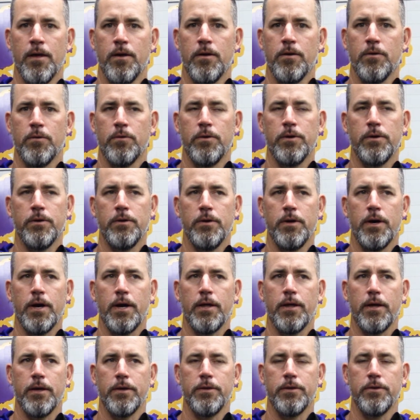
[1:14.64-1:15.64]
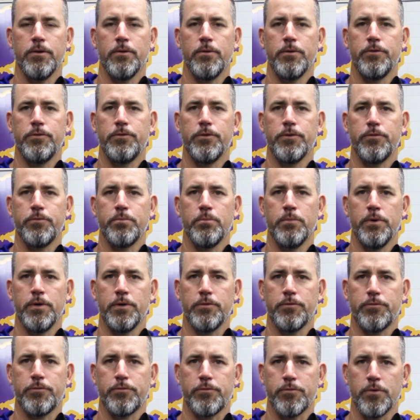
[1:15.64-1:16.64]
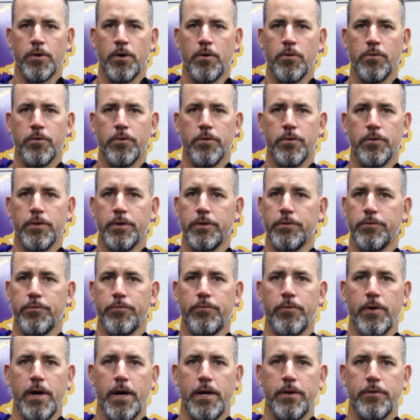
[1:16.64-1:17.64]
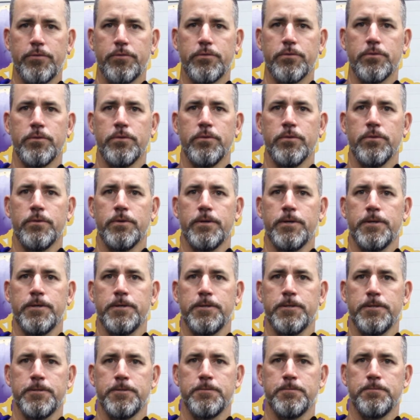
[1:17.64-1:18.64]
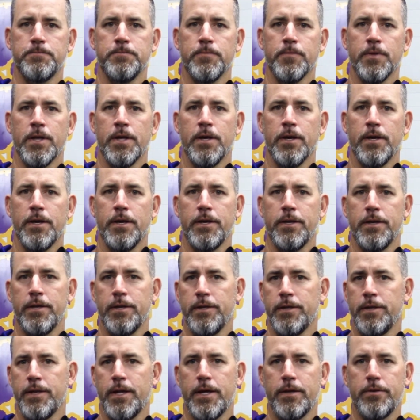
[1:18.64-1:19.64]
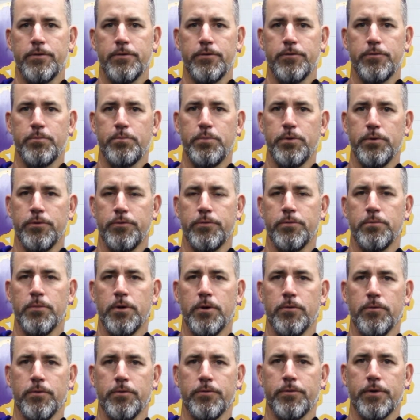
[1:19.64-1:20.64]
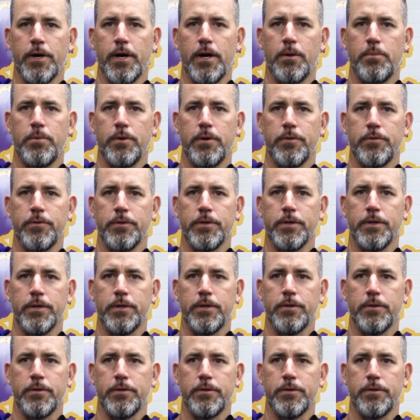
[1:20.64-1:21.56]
Well, you know, he's just much stronger. He's faster. And that just puts him over the top, I think.